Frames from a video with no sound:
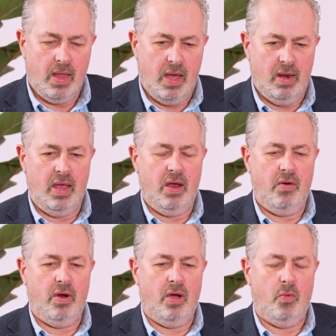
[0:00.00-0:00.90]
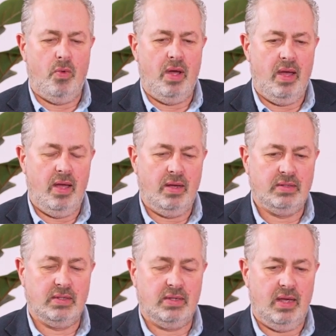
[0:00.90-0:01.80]
an area where, as
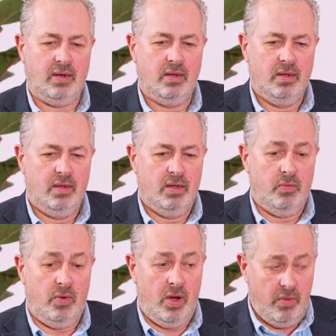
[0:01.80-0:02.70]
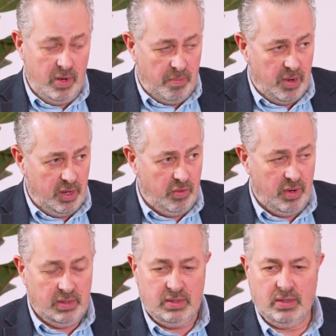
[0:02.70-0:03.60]
I said, we are in a
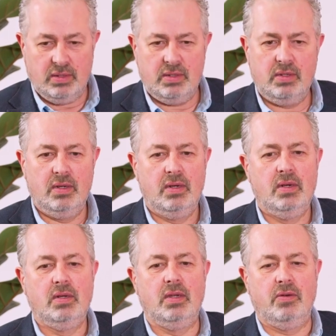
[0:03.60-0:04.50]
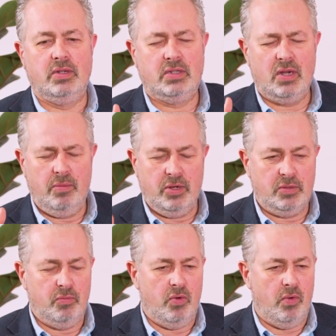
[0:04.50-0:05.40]
polycrisis. There is so
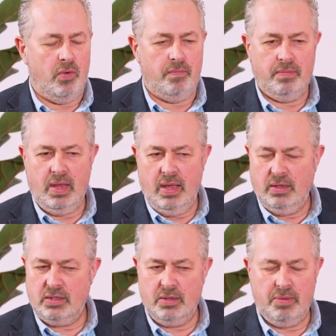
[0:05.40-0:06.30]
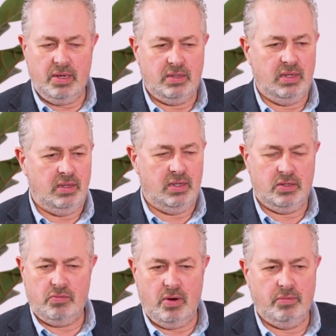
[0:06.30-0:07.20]
much more instability,
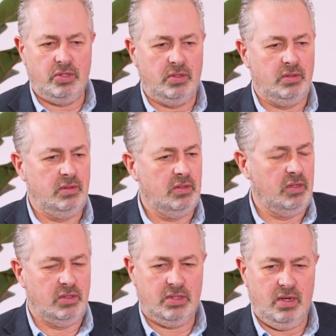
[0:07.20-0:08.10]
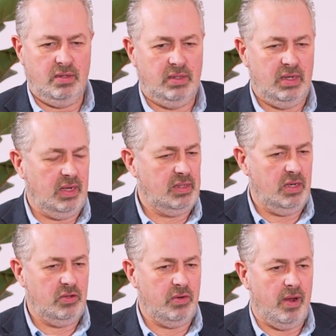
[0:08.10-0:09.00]
disruption, uncertainty,
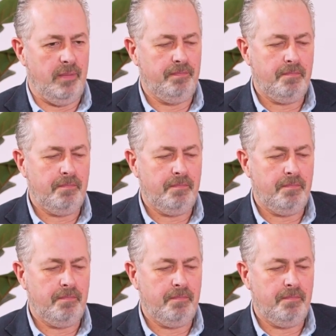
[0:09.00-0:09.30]
etc.